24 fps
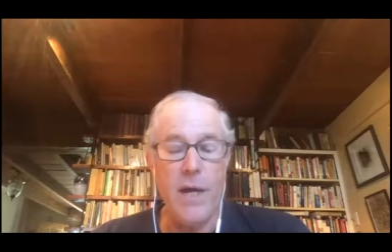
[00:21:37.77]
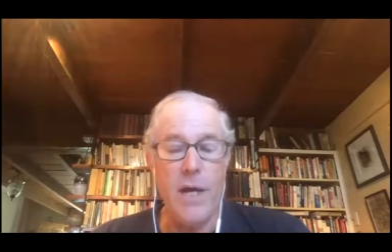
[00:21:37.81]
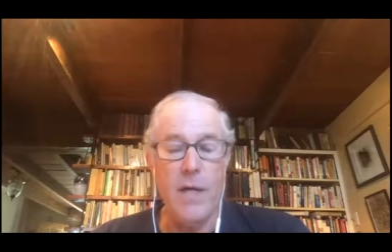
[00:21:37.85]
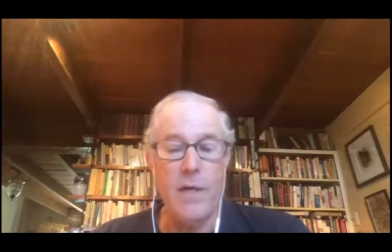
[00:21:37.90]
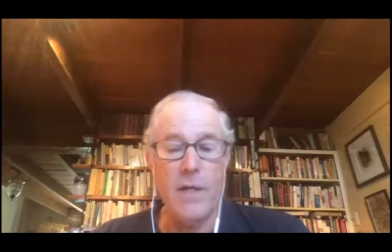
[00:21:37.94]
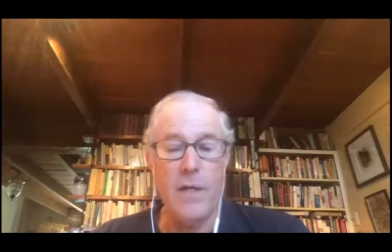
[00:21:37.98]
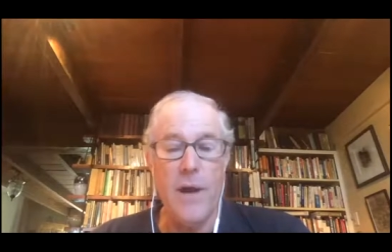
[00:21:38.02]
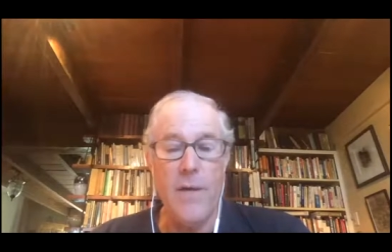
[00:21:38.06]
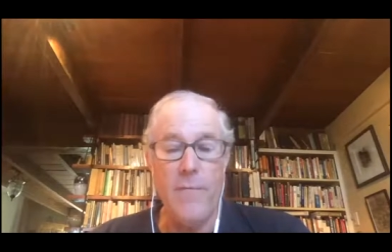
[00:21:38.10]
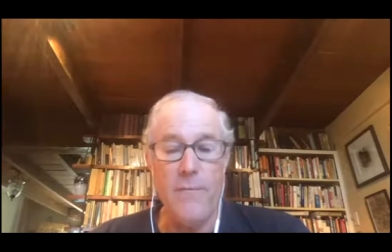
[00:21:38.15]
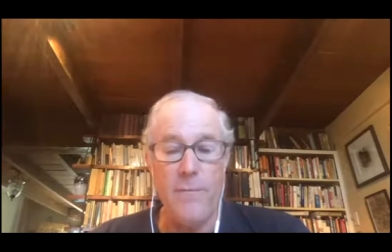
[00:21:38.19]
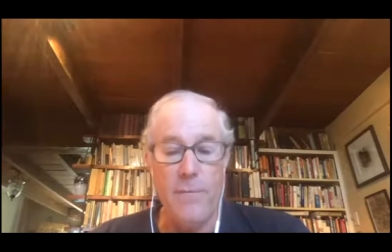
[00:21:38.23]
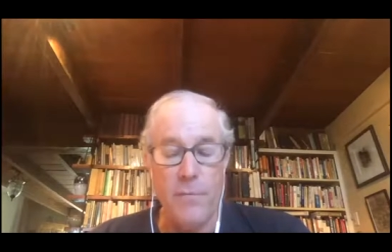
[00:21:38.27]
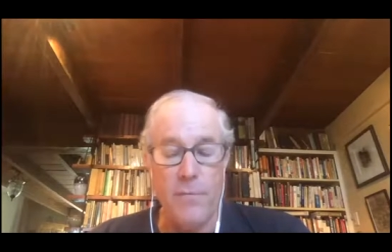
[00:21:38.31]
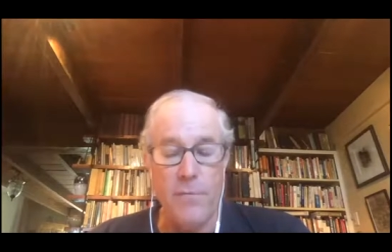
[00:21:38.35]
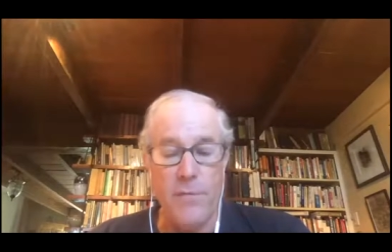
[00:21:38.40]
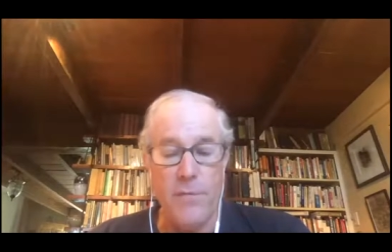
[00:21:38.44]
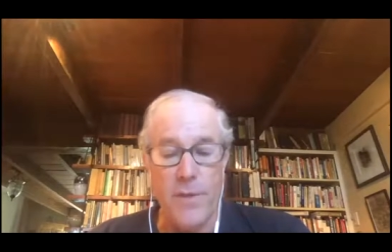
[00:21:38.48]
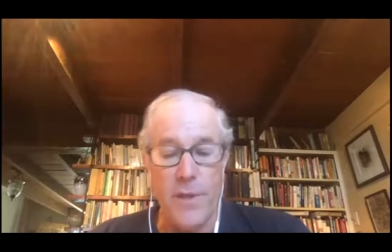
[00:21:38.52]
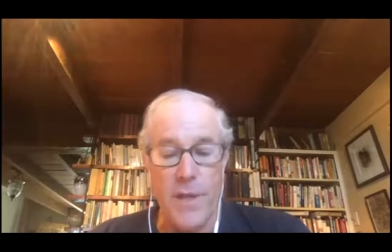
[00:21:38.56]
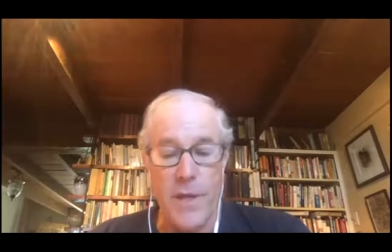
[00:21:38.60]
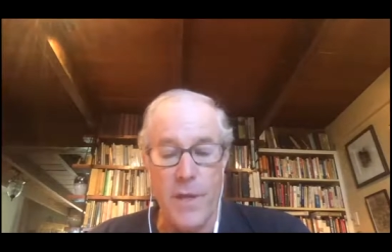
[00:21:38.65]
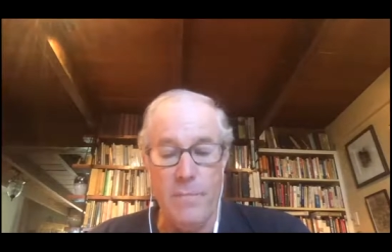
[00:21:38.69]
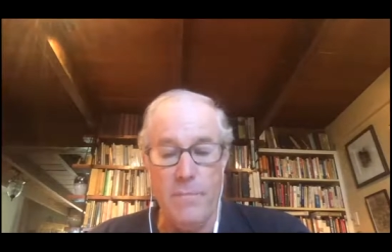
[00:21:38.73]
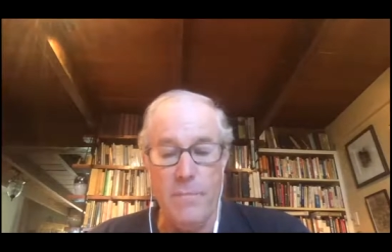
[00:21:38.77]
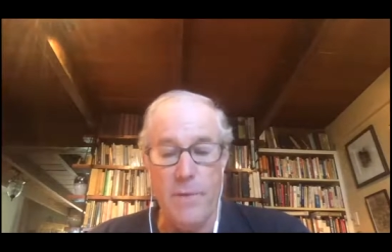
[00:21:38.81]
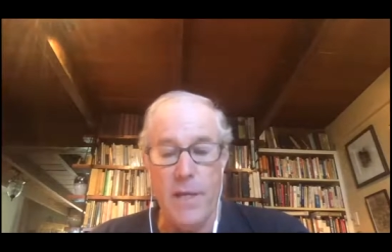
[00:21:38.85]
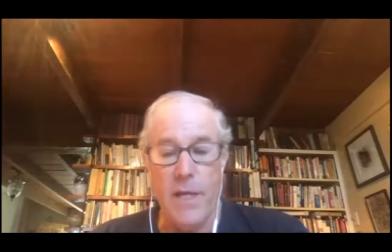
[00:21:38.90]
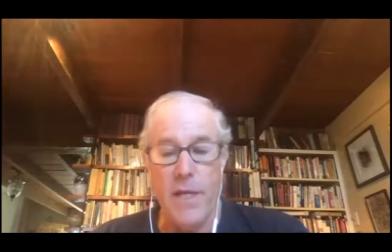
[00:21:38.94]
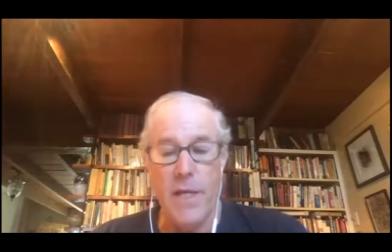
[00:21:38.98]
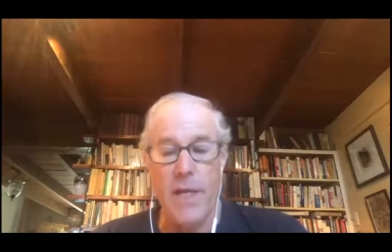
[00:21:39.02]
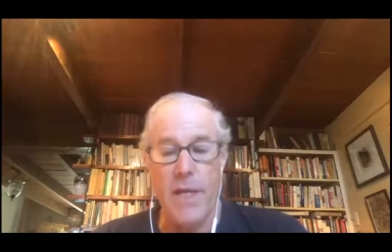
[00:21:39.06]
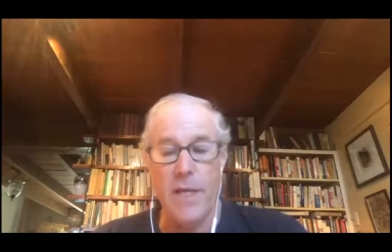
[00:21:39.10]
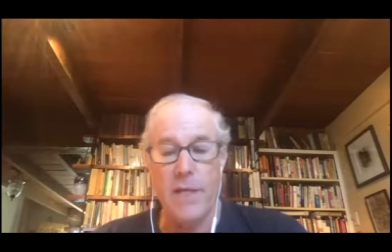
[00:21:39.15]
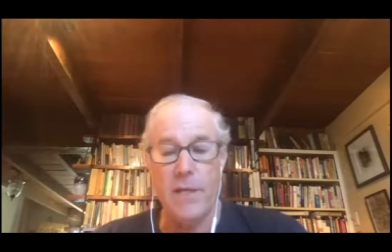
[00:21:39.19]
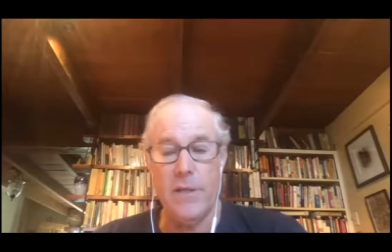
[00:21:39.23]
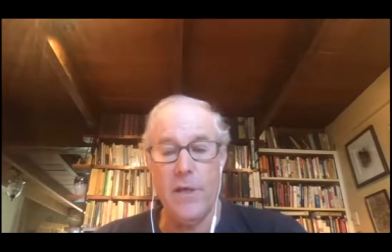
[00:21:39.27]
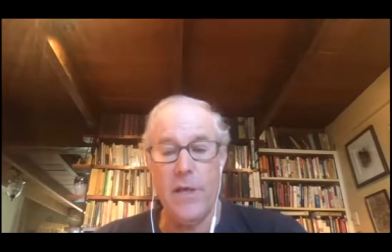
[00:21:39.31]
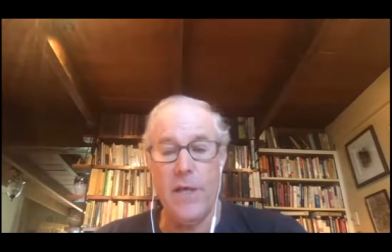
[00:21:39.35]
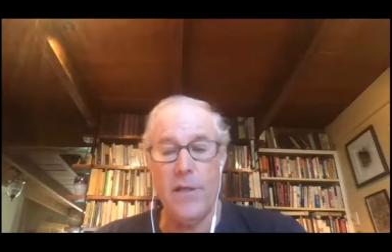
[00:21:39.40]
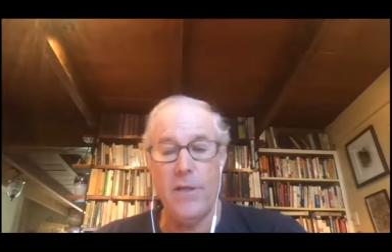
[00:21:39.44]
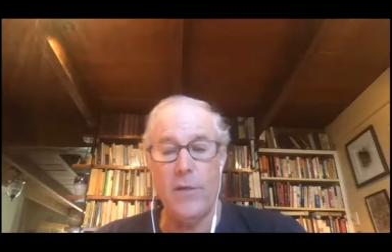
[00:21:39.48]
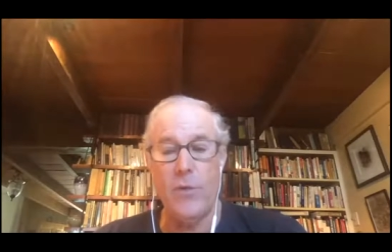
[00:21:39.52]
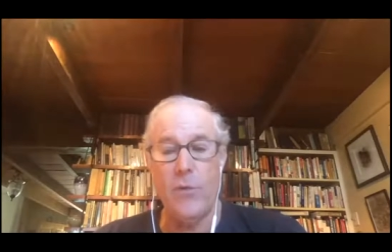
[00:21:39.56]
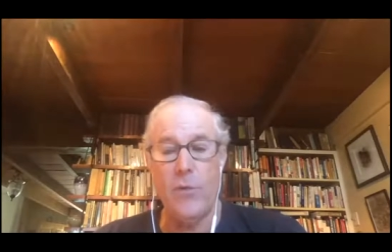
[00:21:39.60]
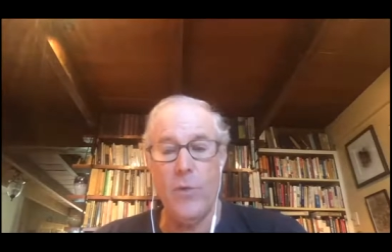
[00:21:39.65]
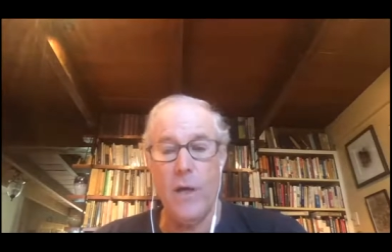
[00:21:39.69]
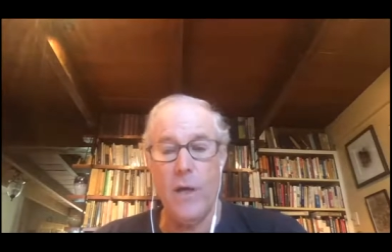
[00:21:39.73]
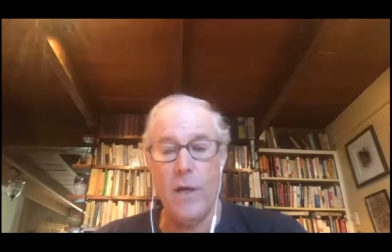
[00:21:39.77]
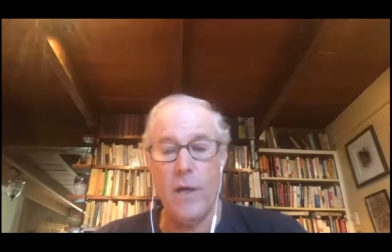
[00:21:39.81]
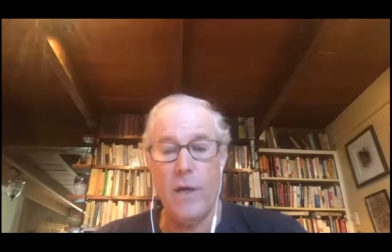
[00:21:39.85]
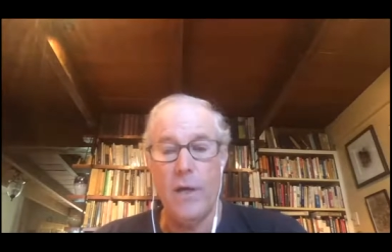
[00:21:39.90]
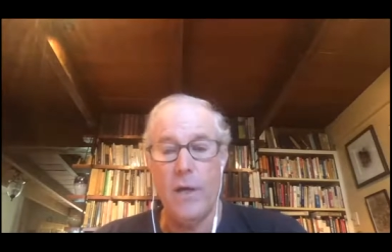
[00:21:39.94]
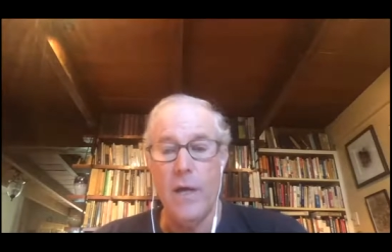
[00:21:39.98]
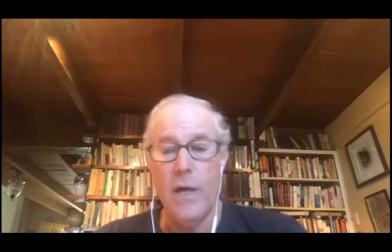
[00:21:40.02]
uncomfortable for them in the in the winter,